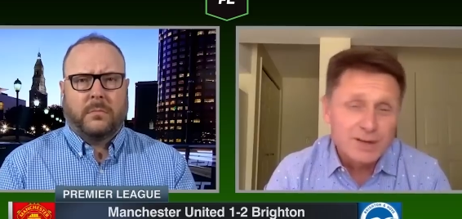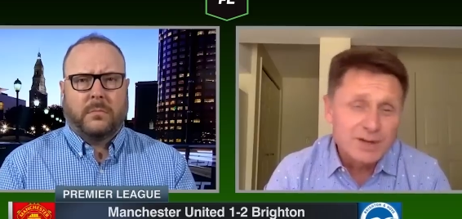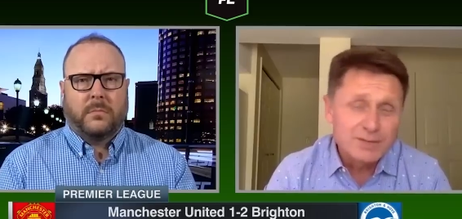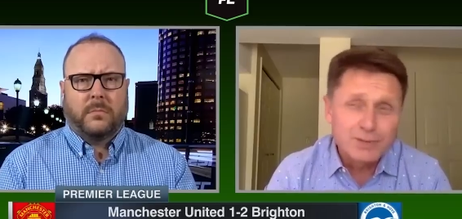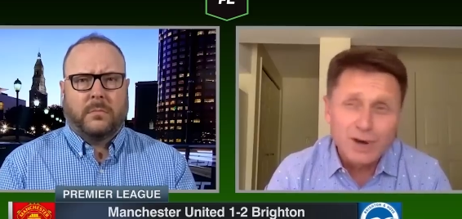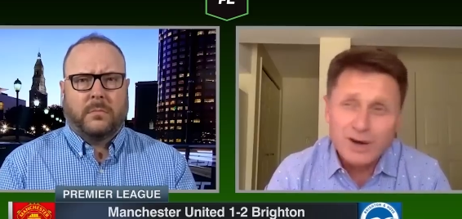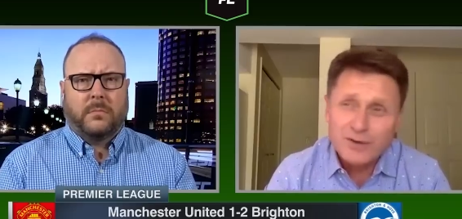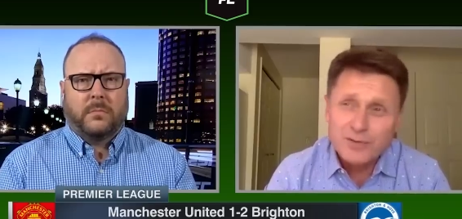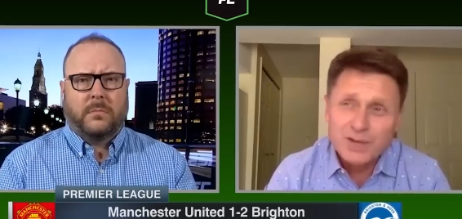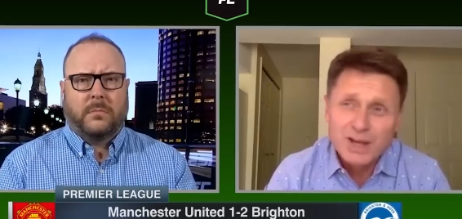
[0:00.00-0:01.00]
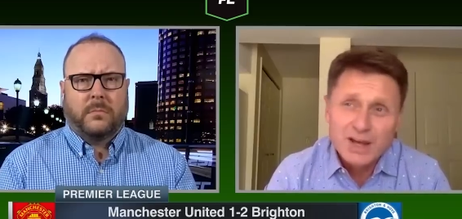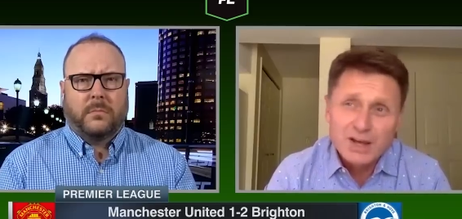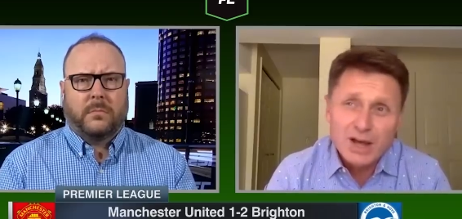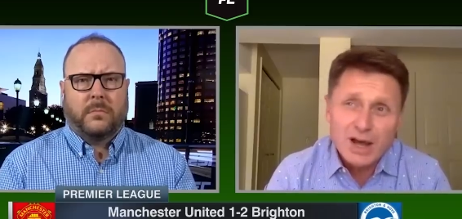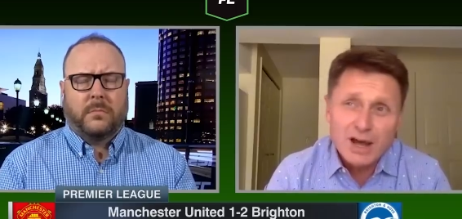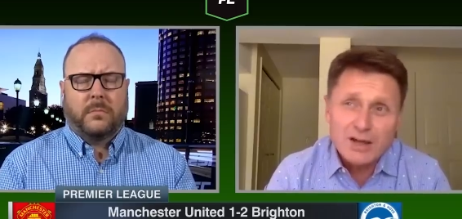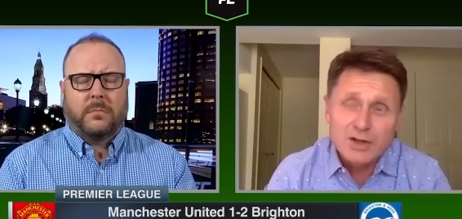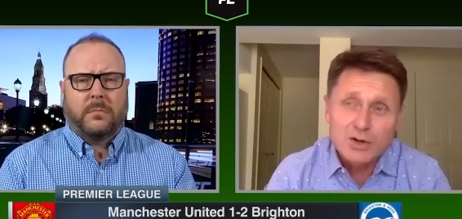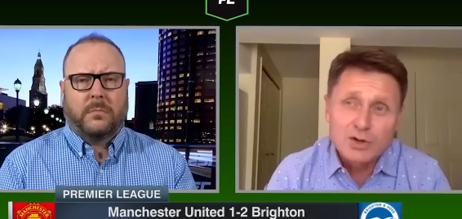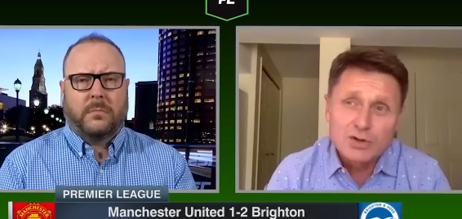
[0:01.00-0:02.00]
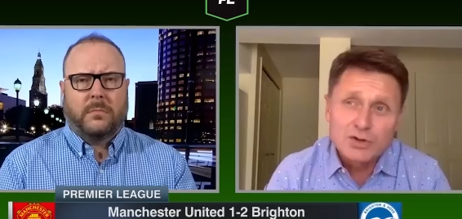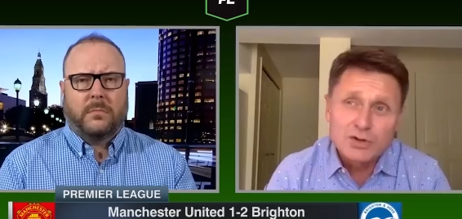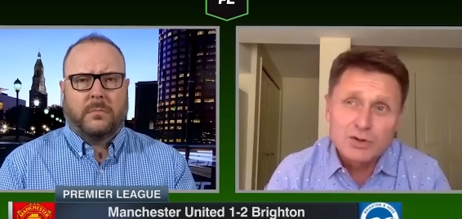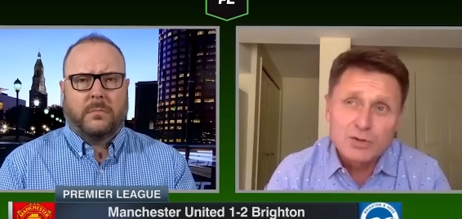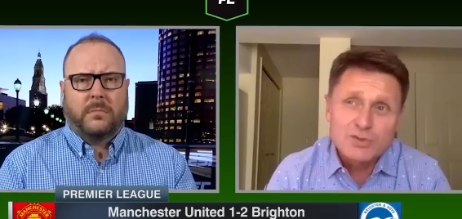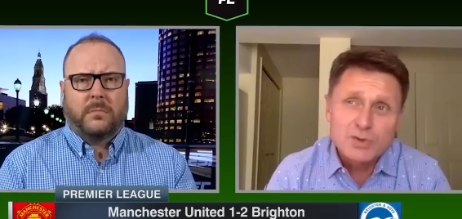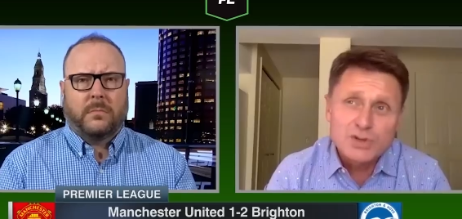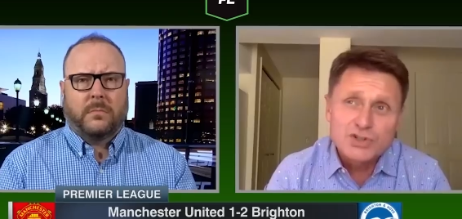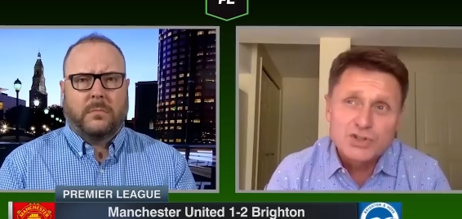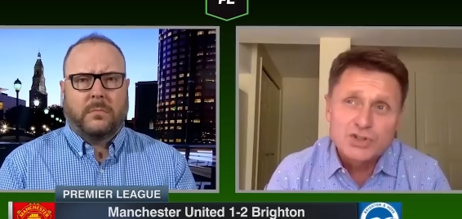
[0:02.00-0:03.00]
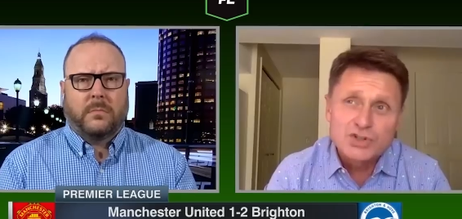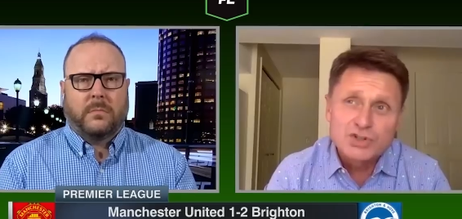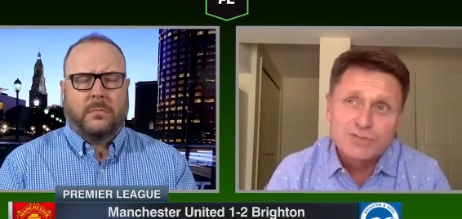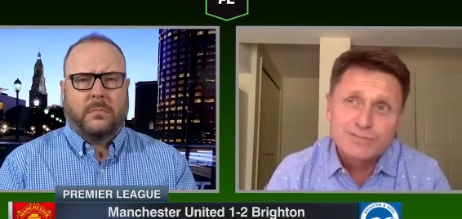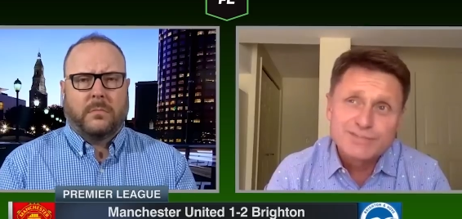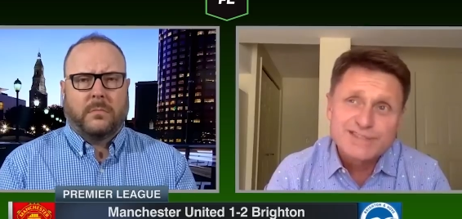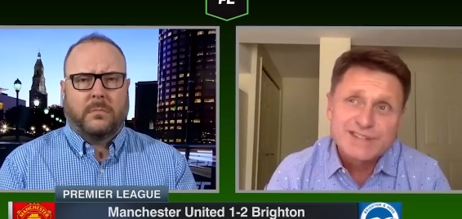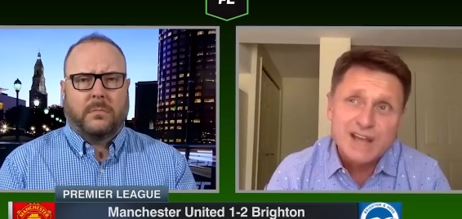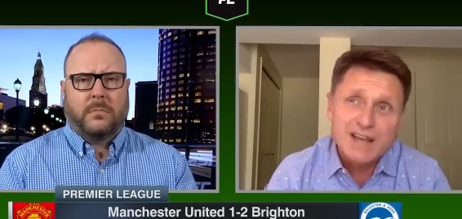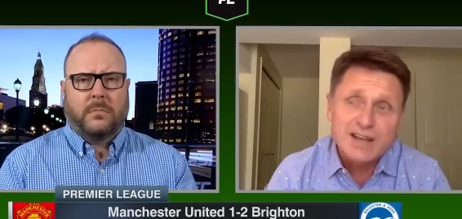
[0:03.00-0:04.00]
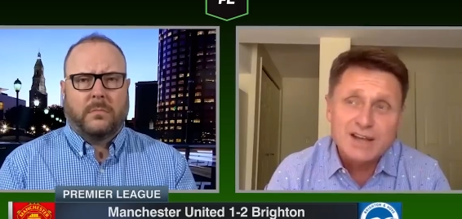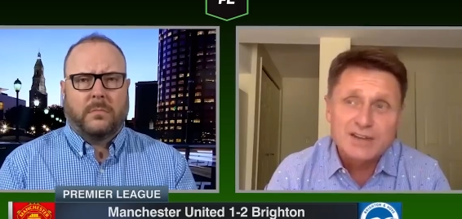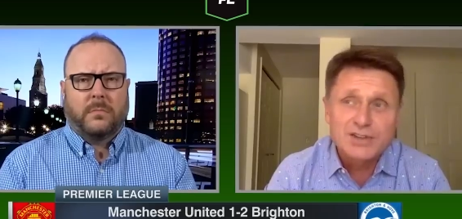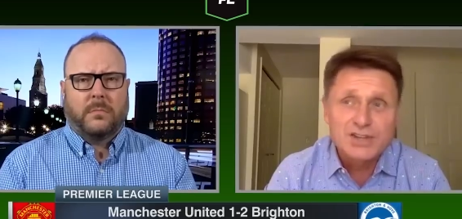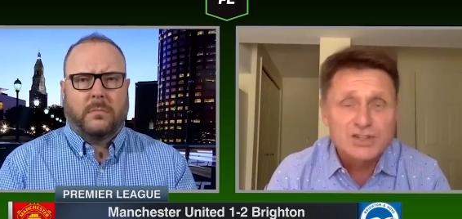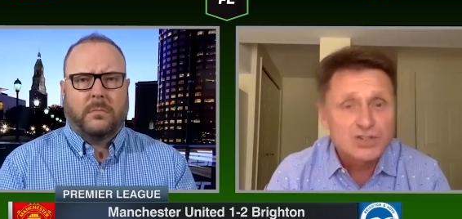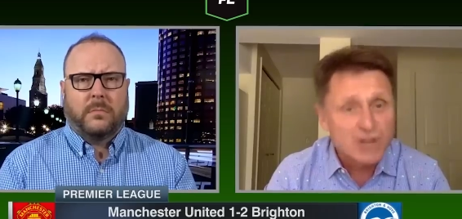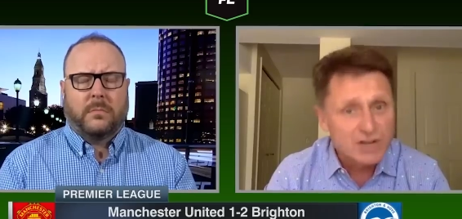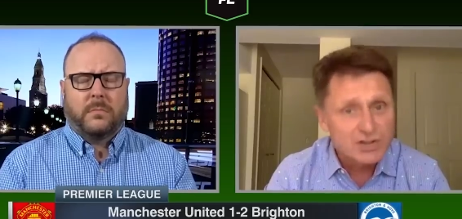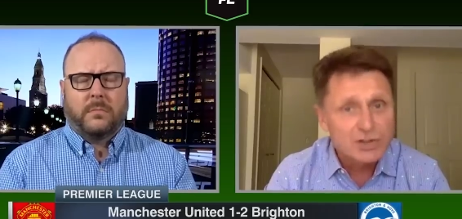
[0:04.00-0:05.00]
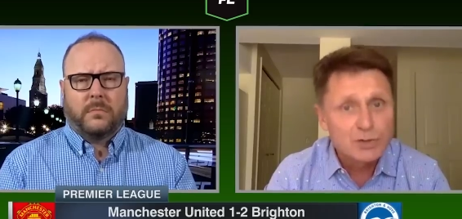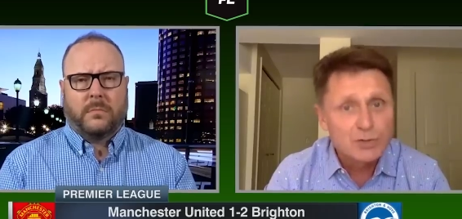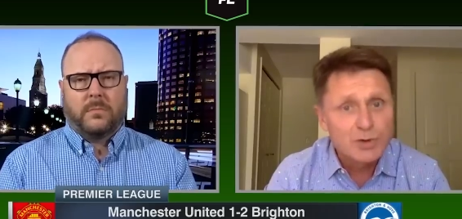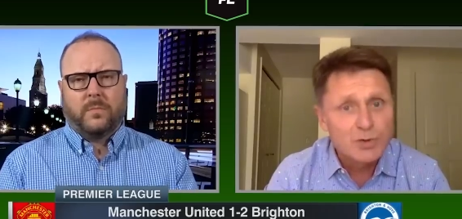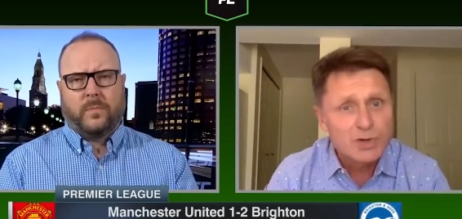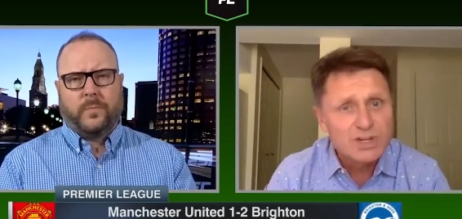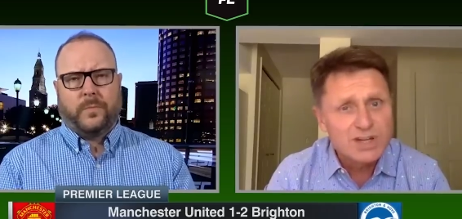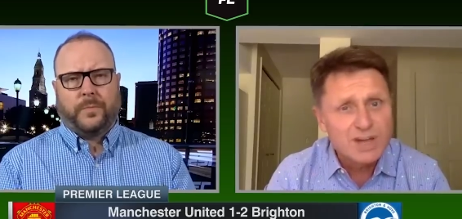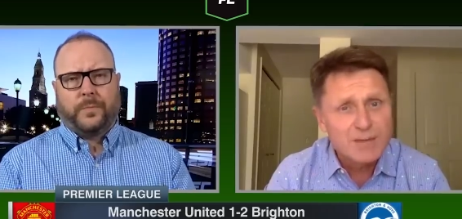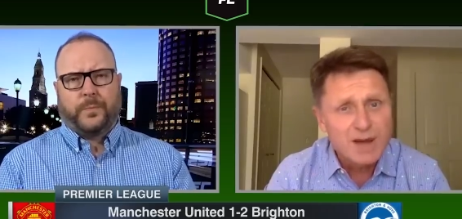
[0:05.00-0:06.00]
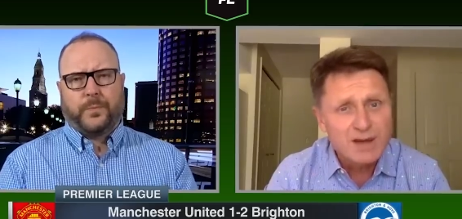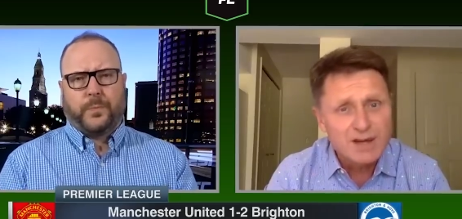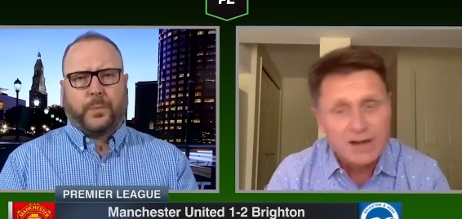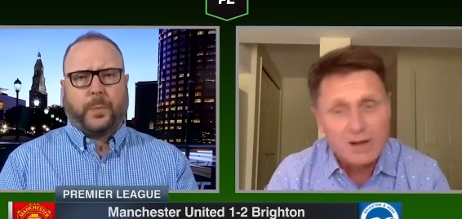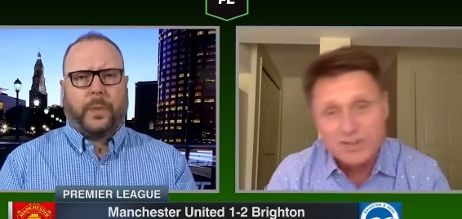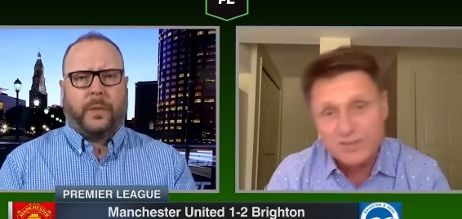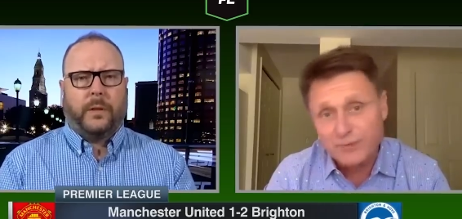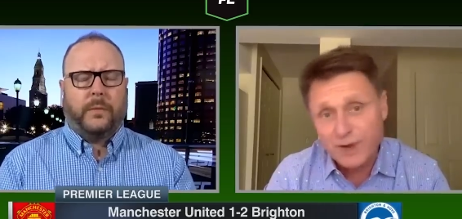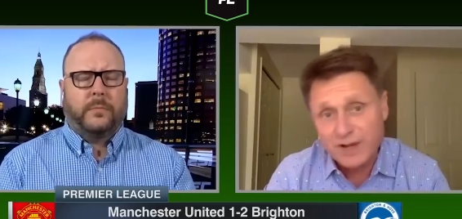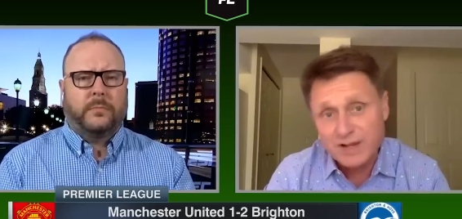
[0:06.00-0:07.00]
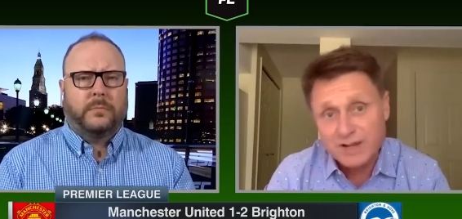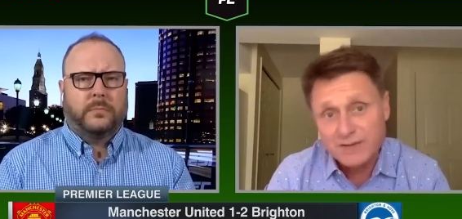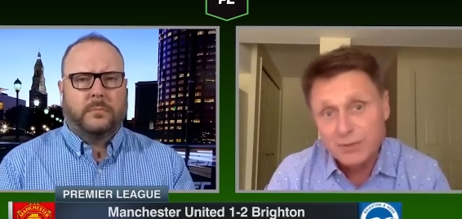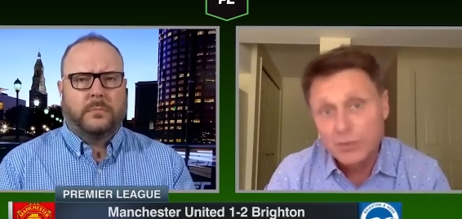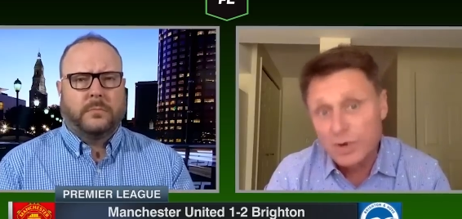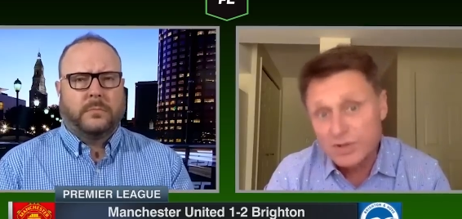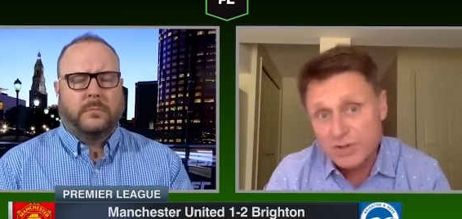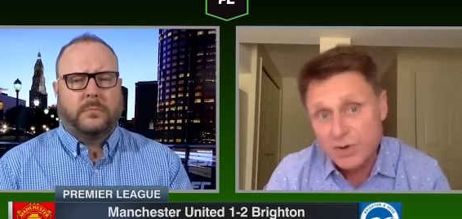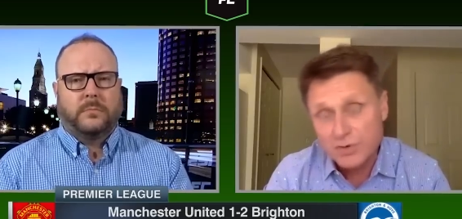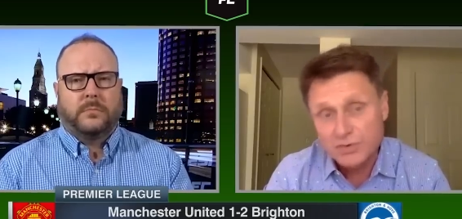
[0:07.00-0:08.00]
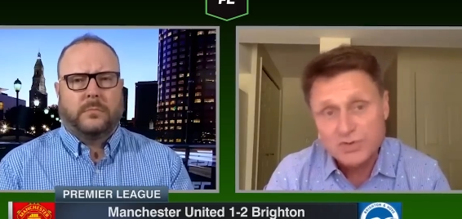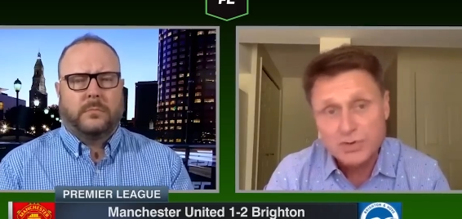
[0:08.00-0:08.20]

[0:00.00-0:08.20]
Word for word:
Speaker 1: I mean, part of me, you know, you, you almost want to ch- say that things changed a little bit when he came on. And I was afraid that if he was going to